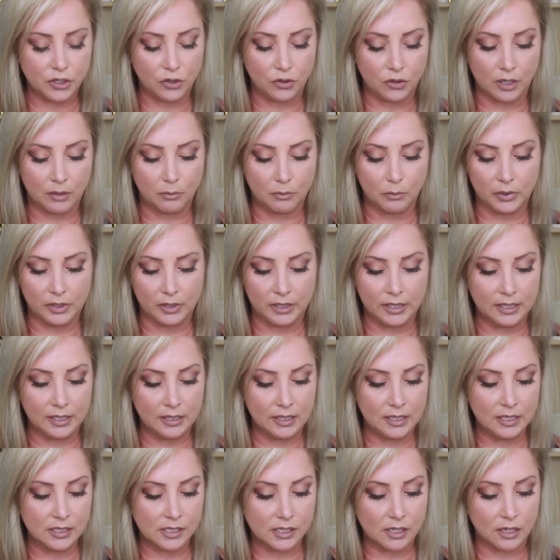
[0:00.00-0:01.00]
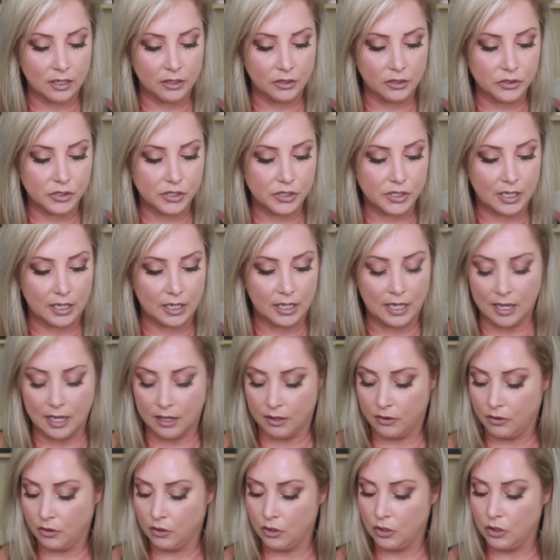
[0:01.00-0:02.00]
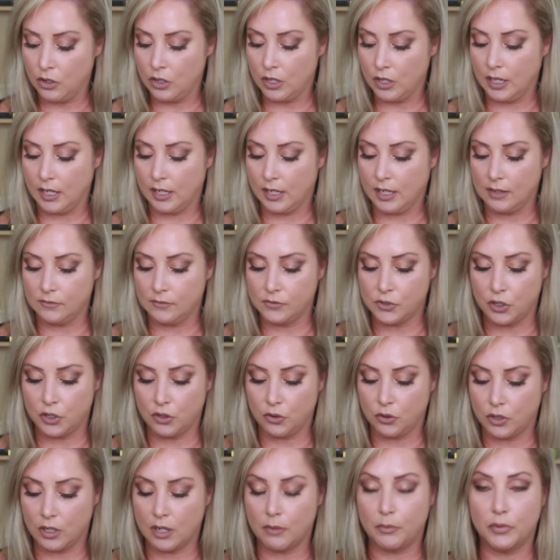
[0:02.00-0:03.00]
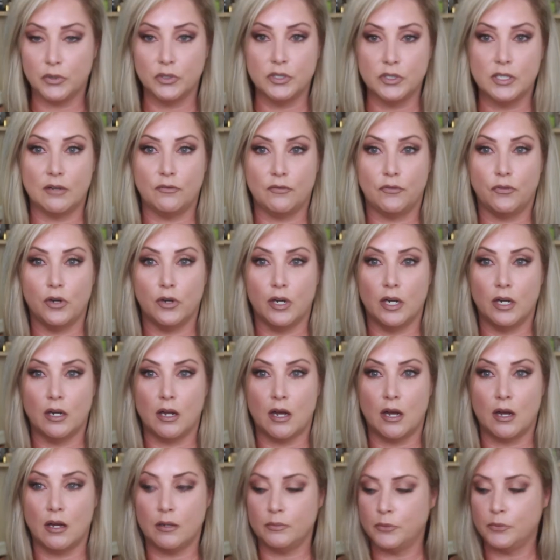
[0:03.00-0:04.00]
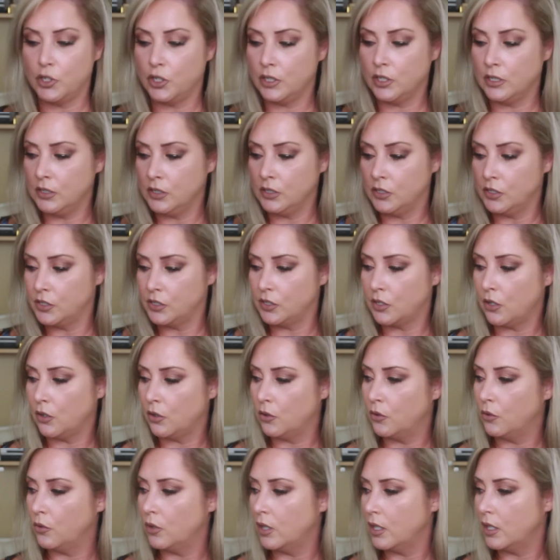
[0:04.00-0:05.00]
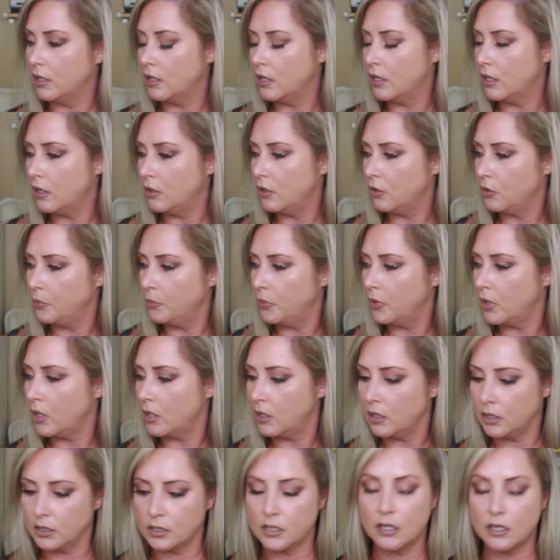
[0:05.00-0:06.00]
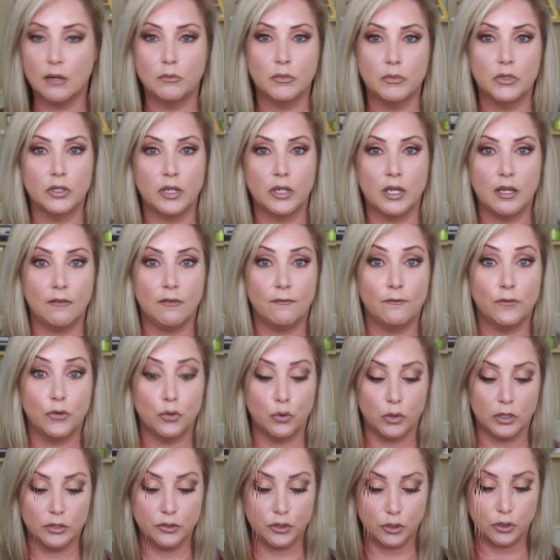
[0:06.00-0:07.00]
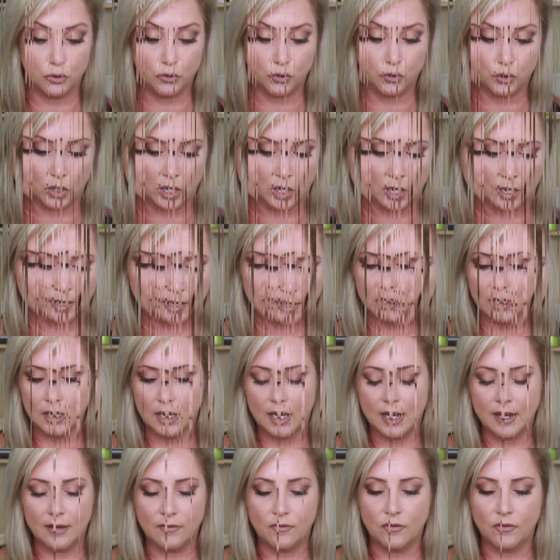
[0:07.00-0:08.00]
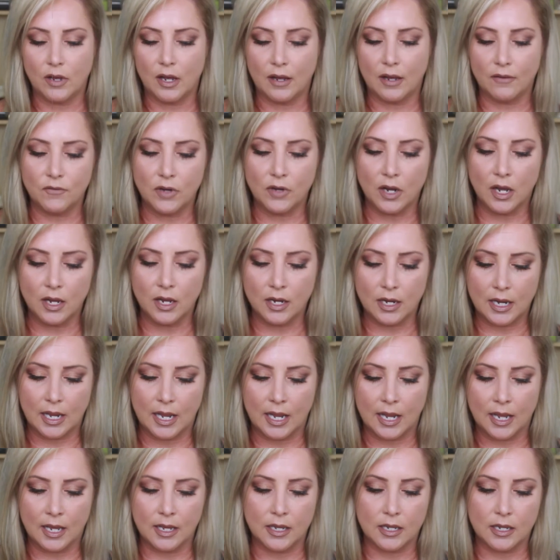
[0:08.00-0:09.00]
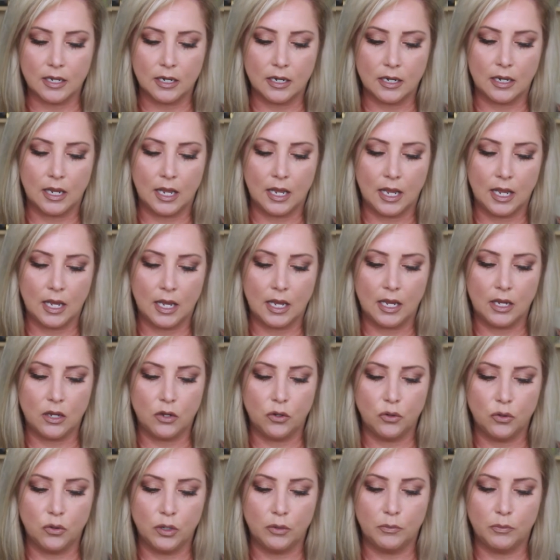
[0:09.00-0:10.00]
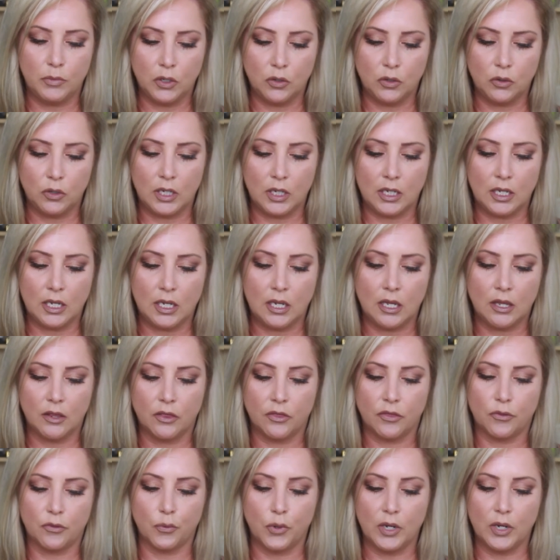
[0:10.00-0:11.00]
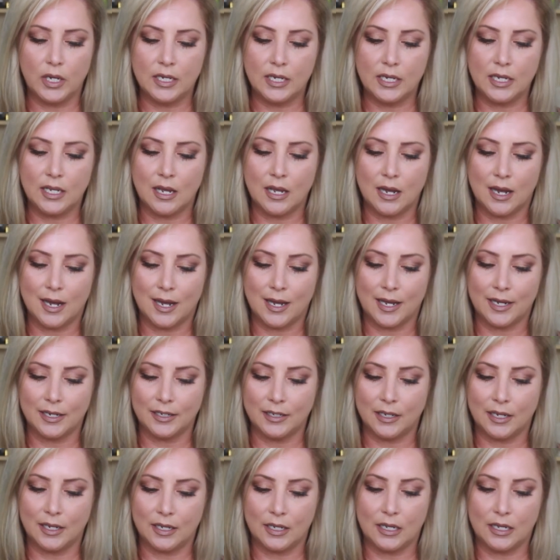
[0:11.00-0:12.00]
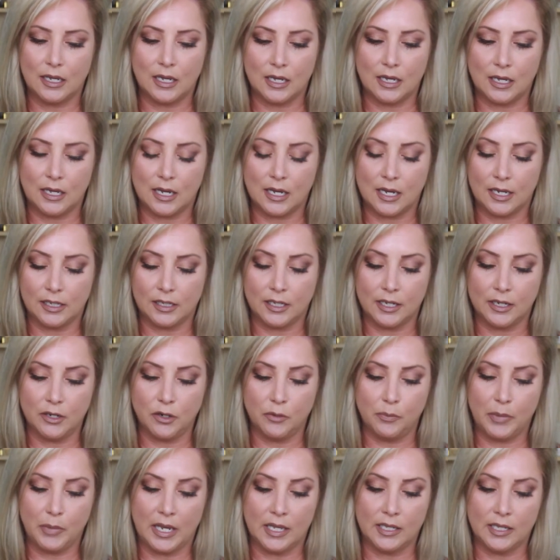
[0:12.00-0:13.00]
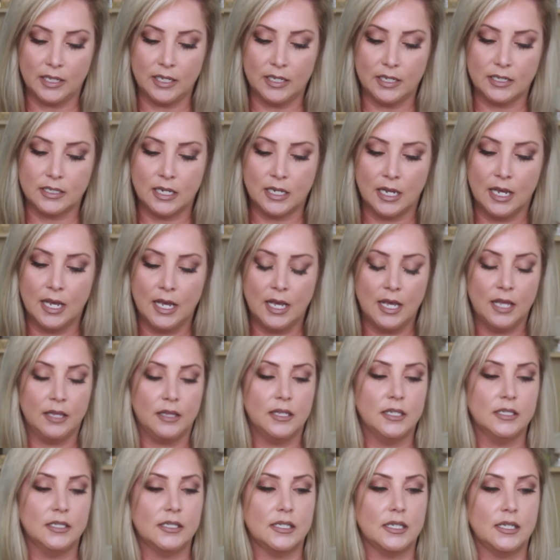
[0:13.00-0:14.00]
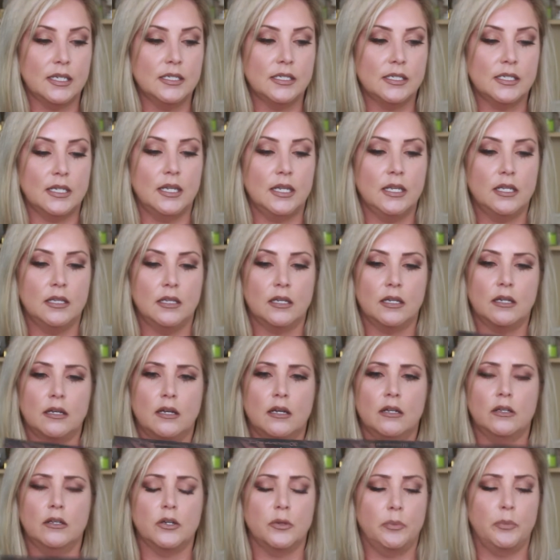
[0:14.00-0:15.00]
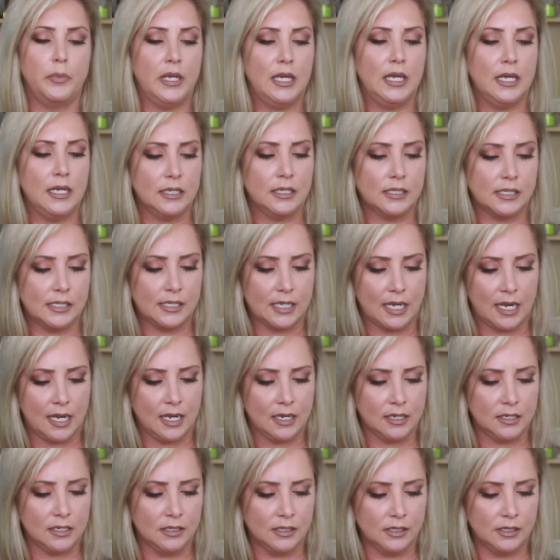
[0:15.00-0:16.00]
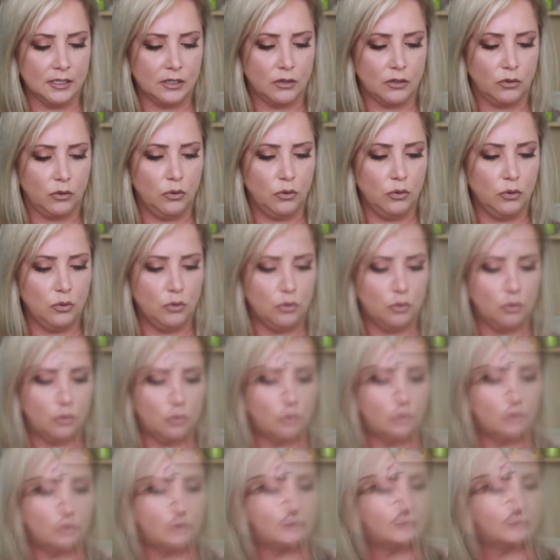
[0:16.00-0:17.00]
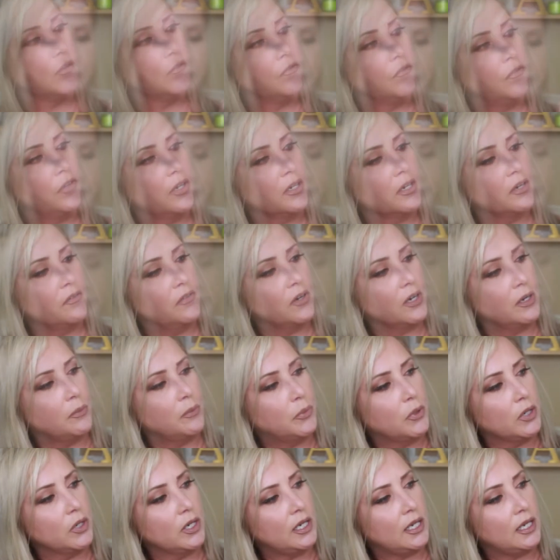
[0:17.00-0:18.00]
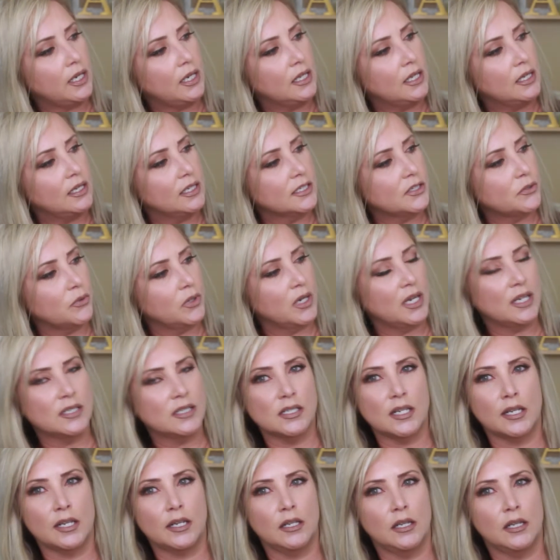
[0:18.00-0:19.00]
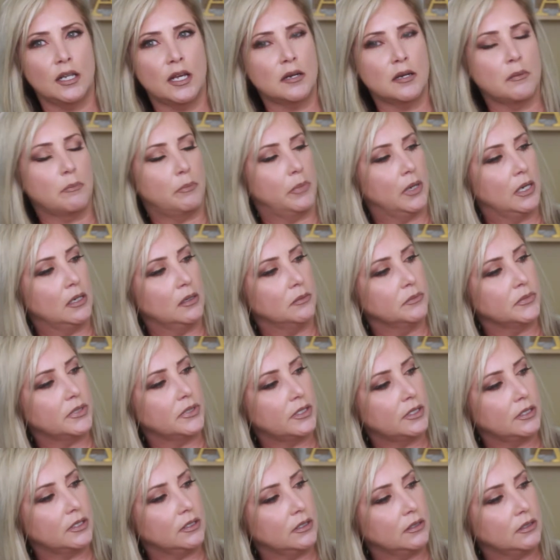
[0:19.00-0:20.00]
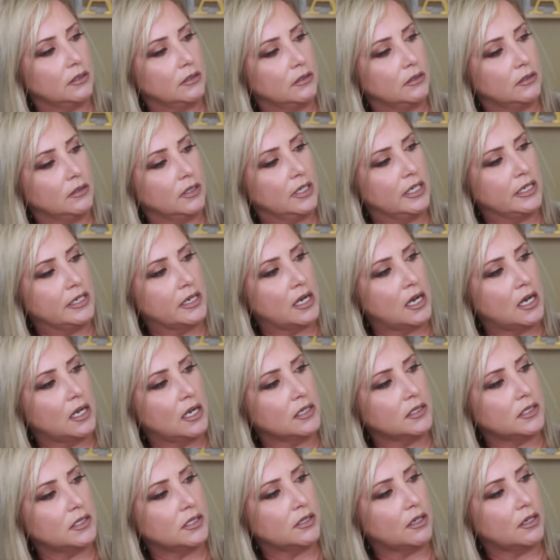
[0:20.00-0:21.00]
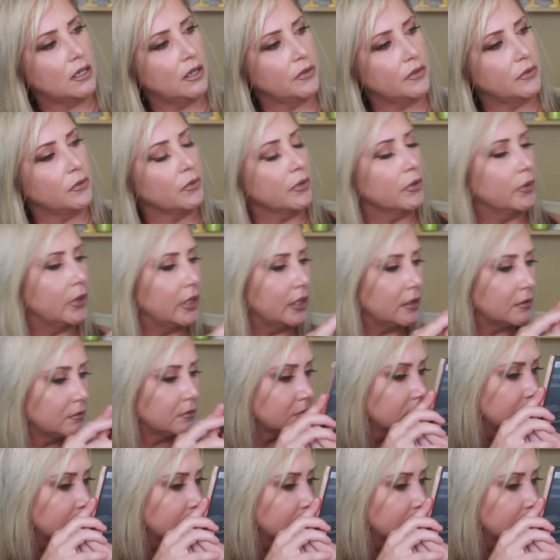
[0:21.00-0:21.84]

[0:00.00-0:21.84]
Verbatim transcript: You can blend these colors together. It gives you a couple different options. So another product I'm looking forward to trying. This one, I've, I've not had a Huda Beauty 3D hi, uh, highlighter palette. This is in the color Pink Sands. Ooh, very, very pretty. This one has like a lot of bumps and dots all through it.